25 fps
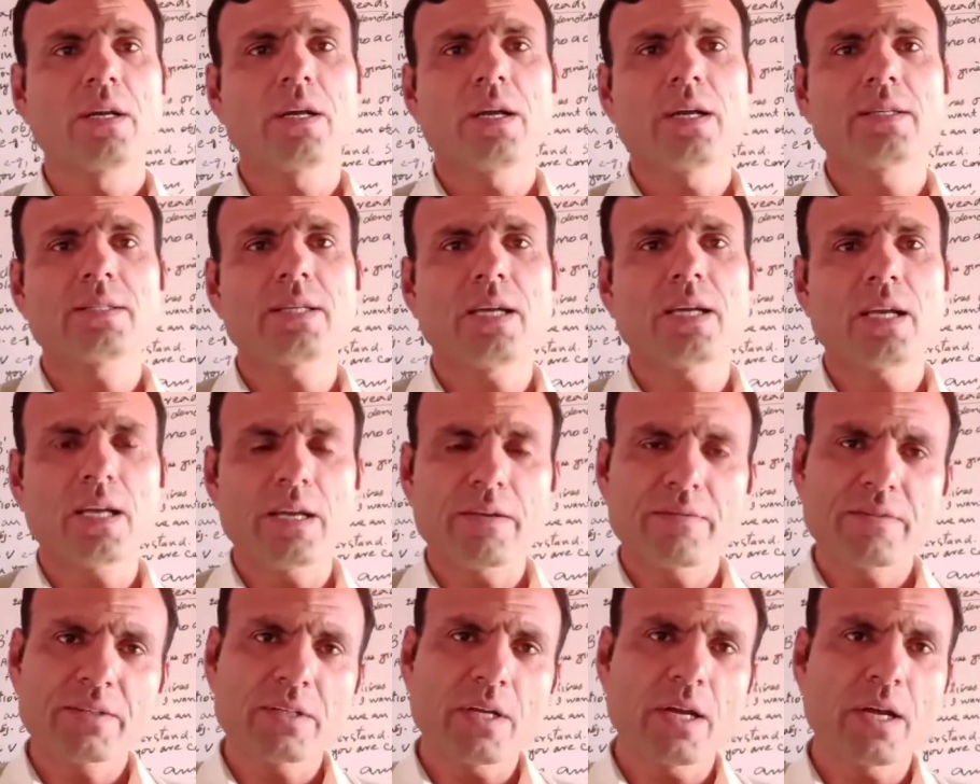as I
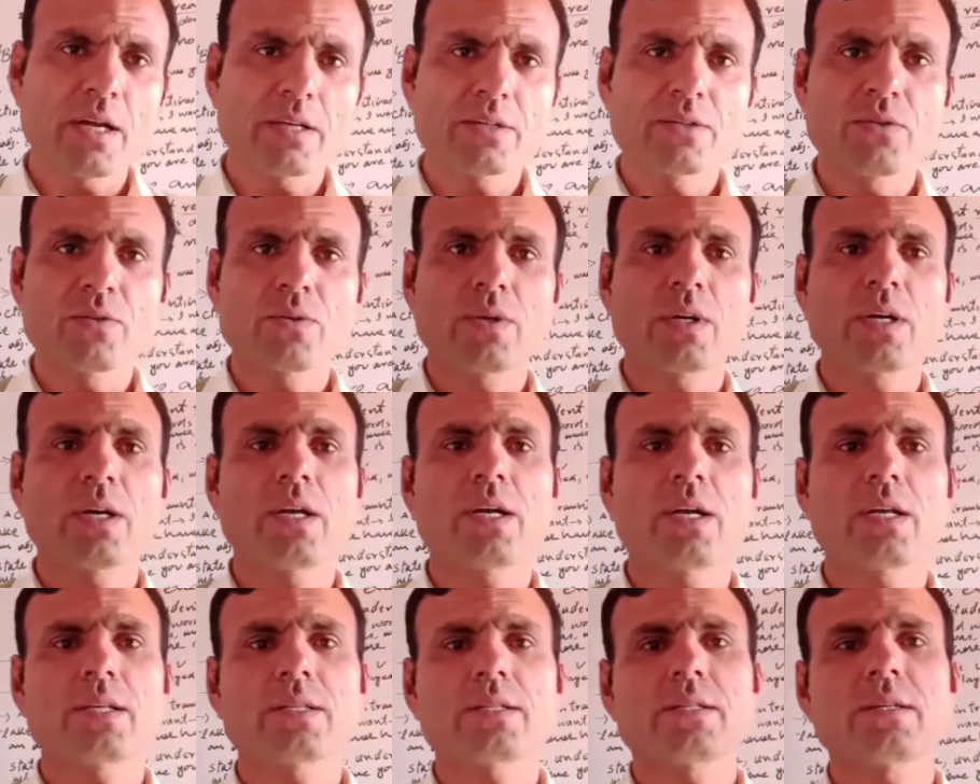have taught you
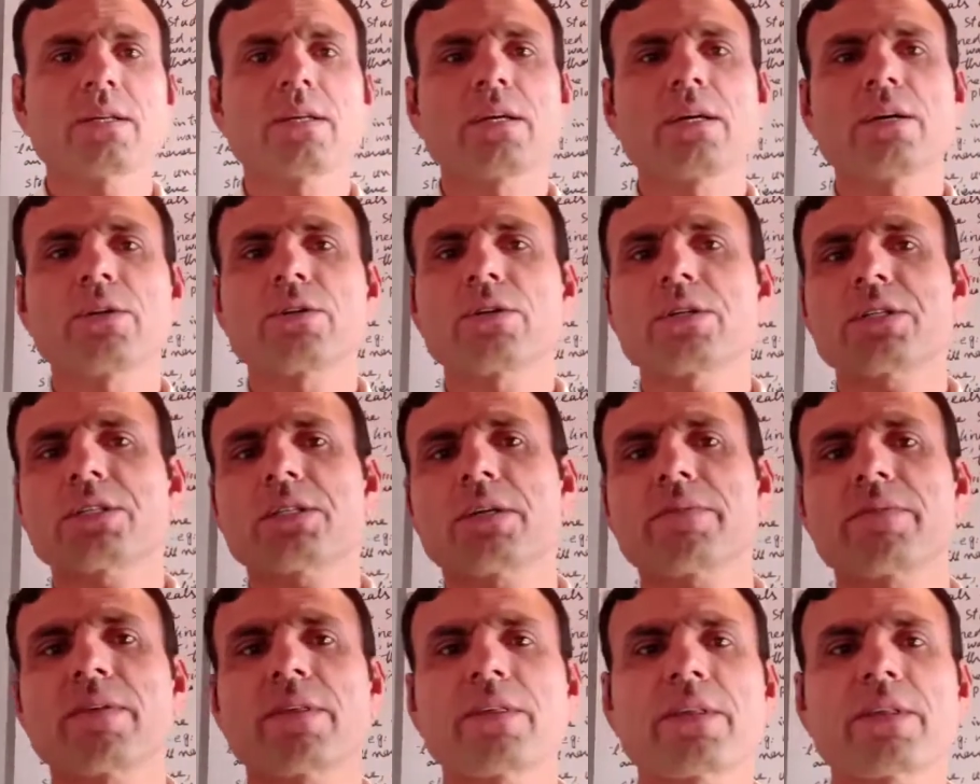guys rest
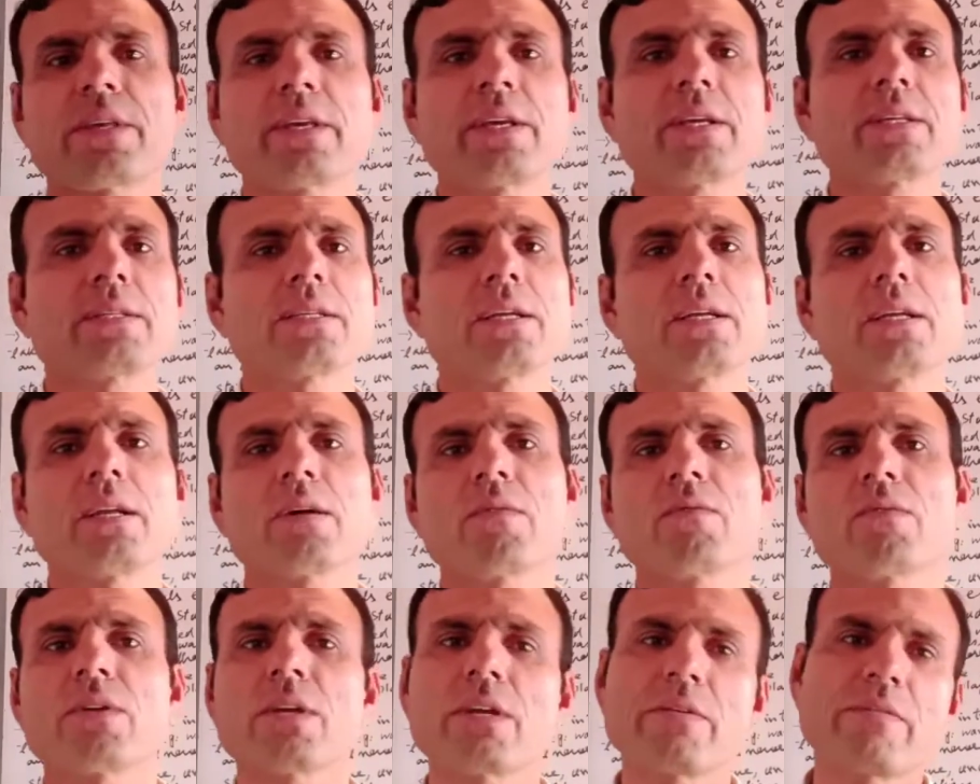of the things, and
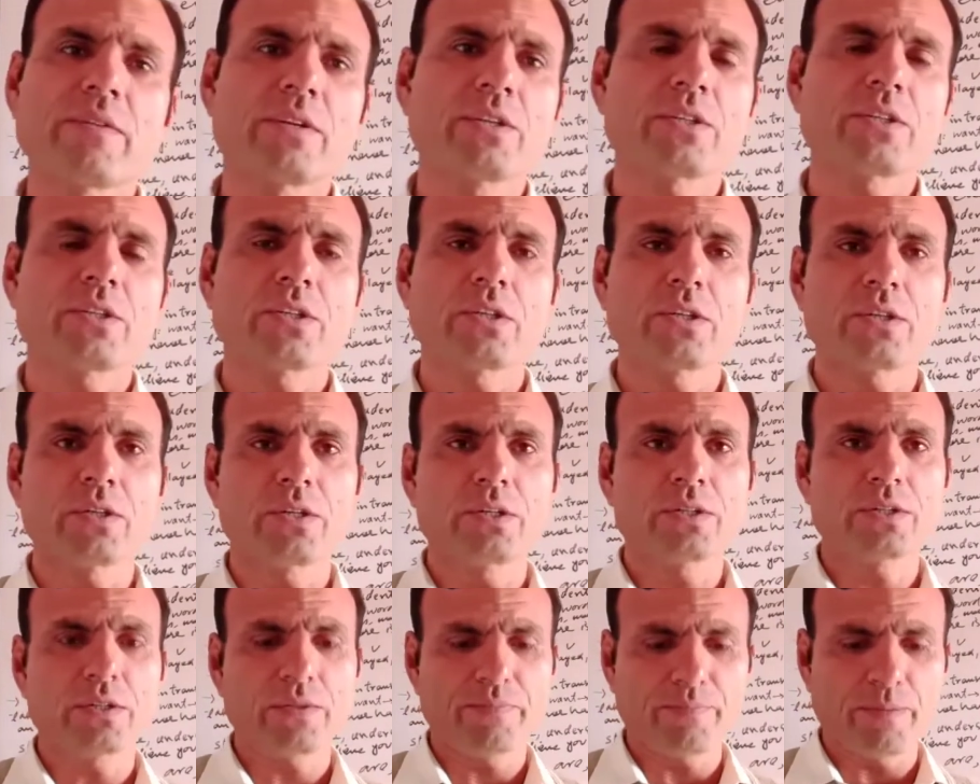now we have entered
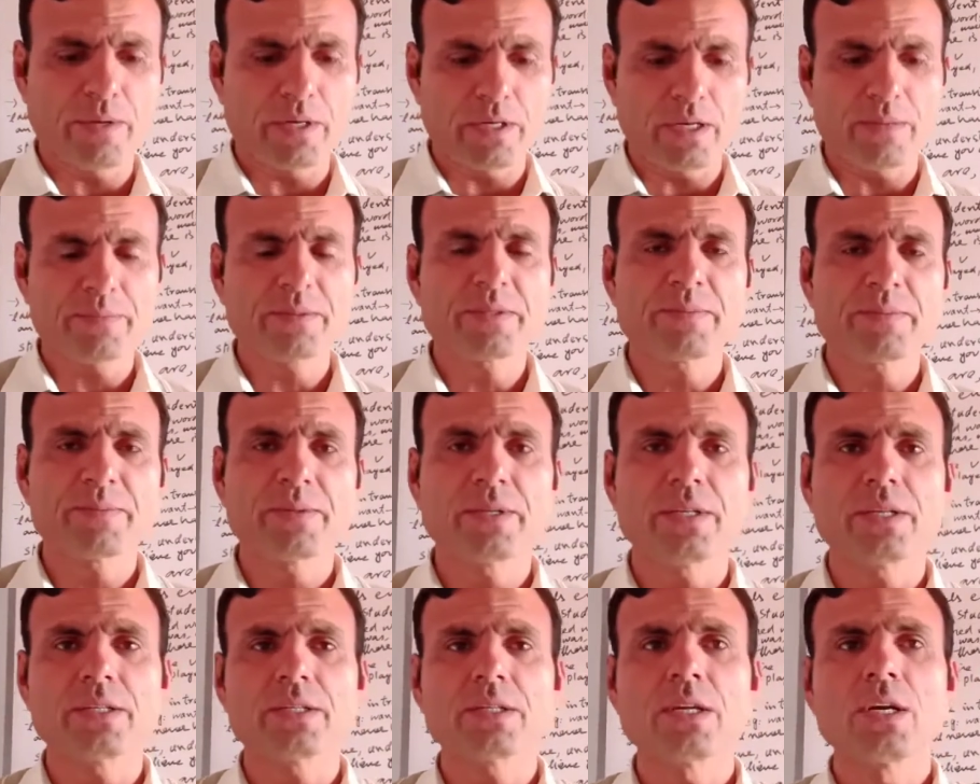into the part of
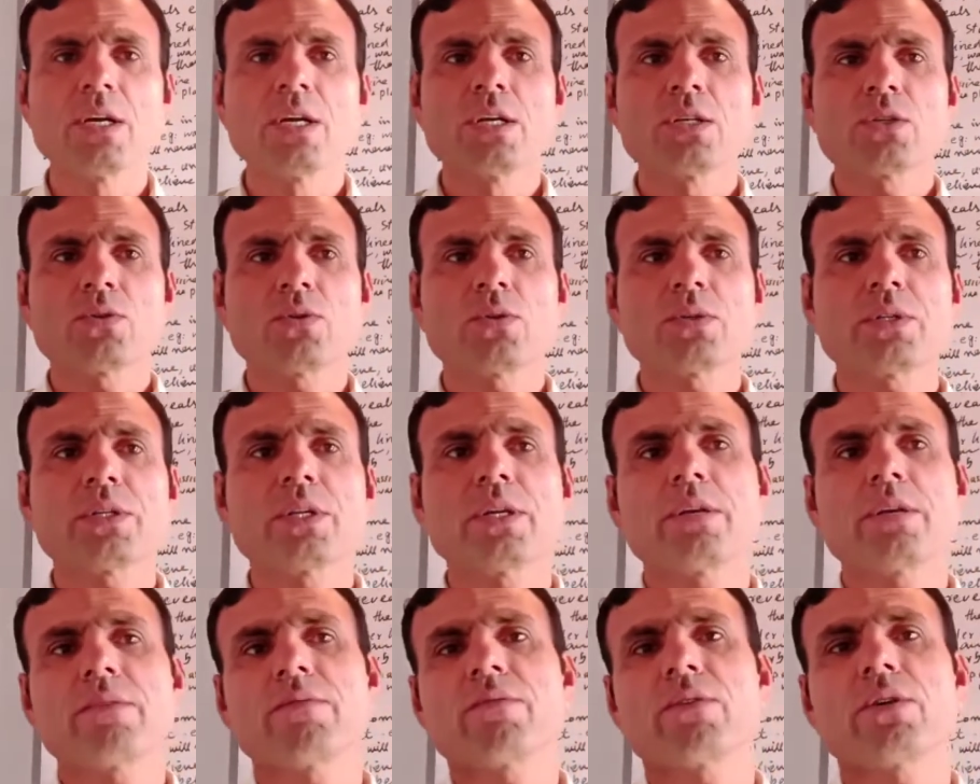speech. So
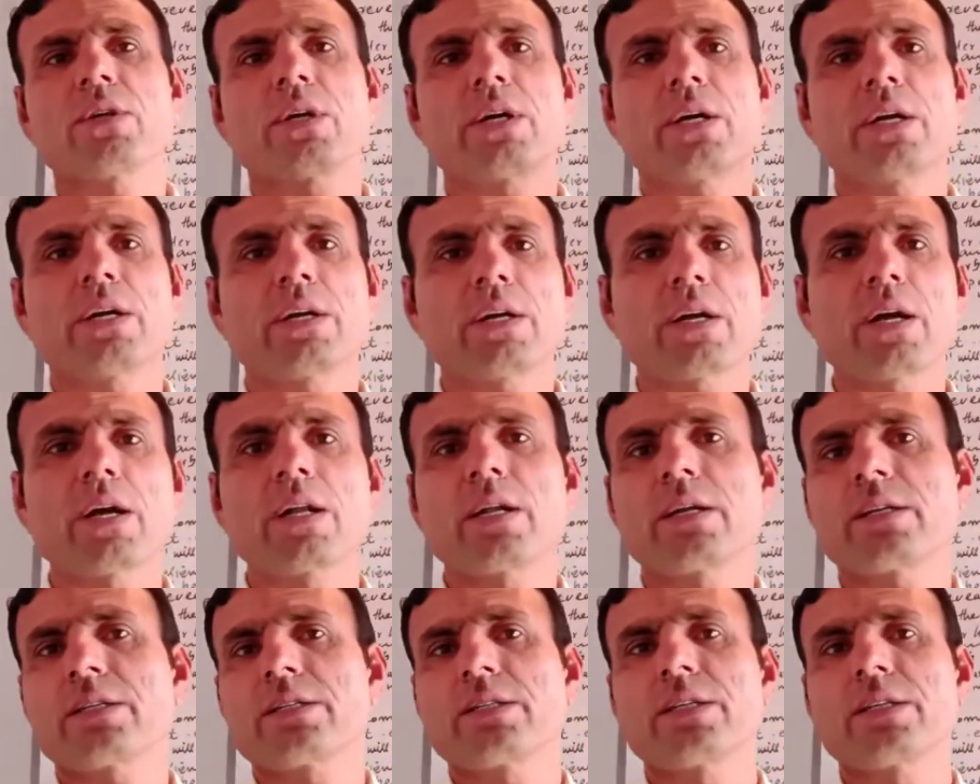today we are
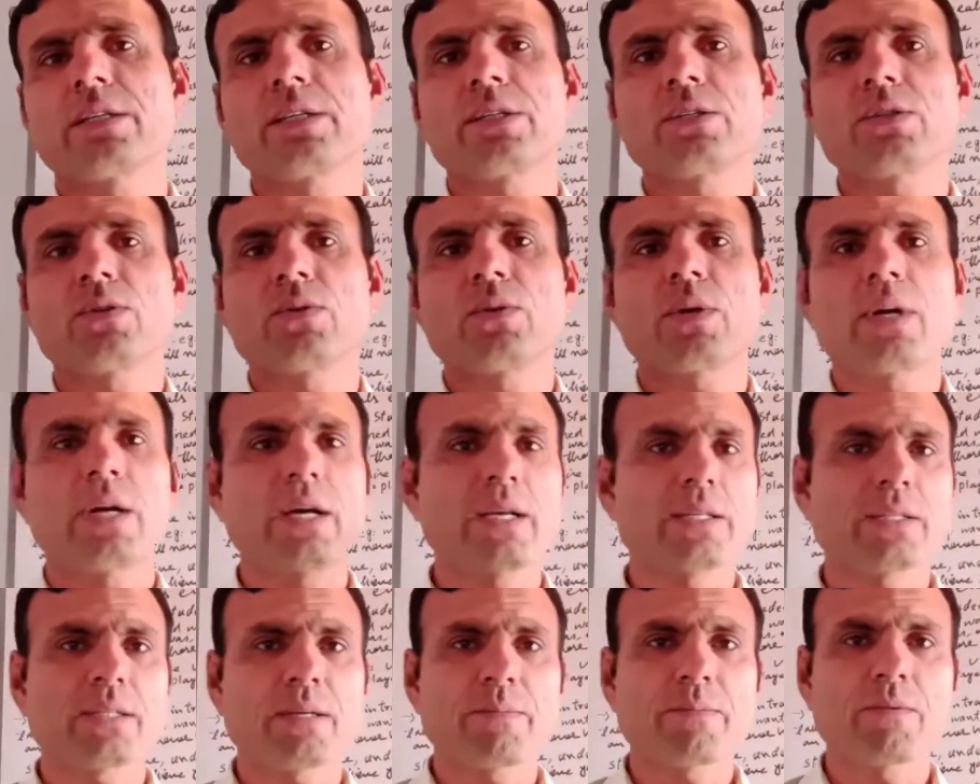gonna teach you
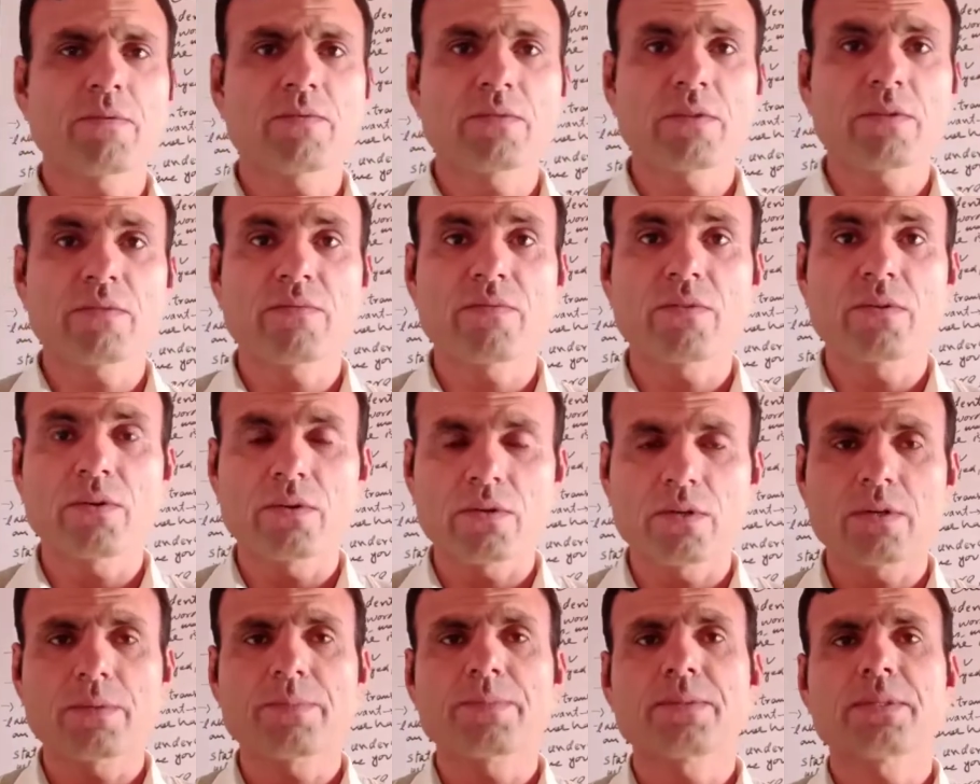guys about the
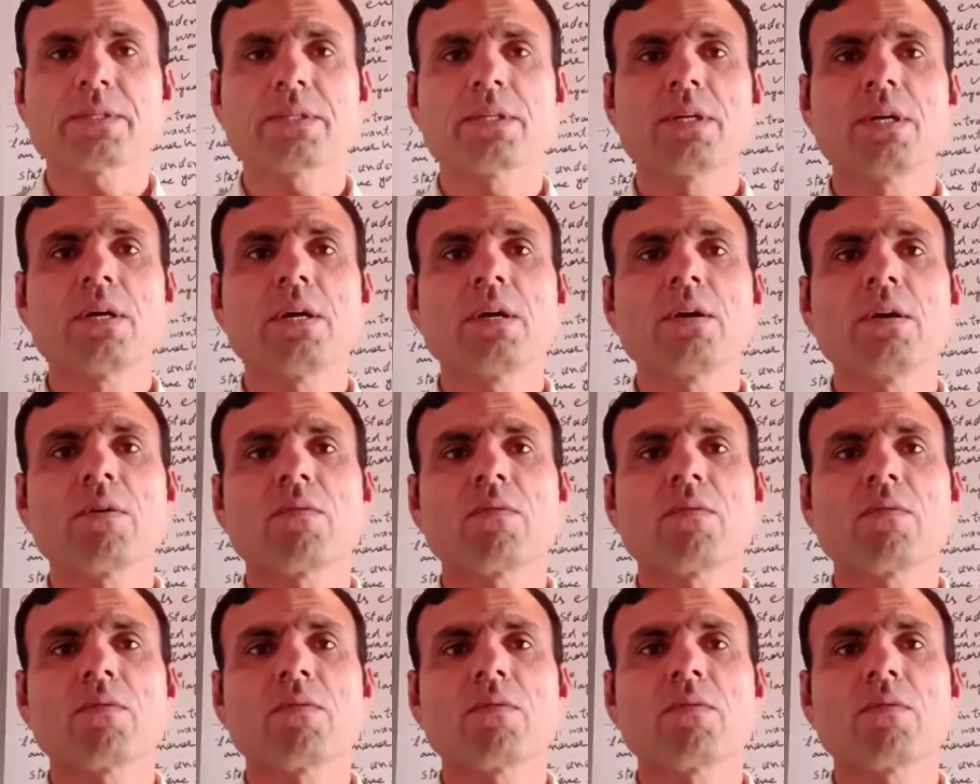verbs.